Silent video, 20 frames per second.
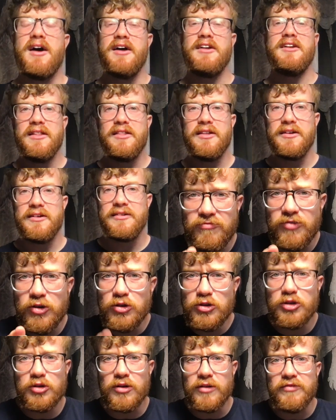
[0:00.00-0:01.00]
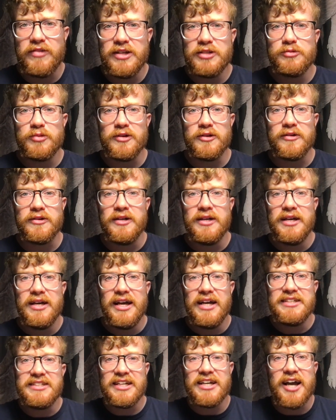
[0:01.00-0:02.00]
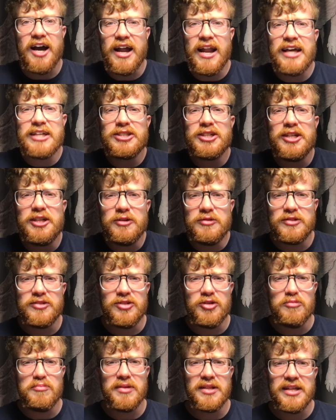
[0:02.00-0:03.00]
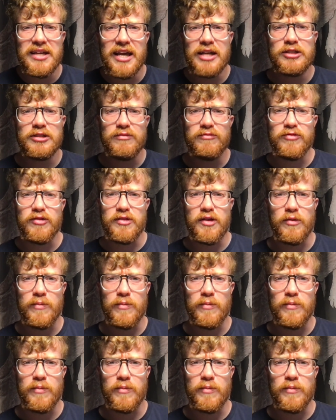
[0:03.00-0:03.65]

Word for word: on the future of Israel is that God actually uses humiliation for their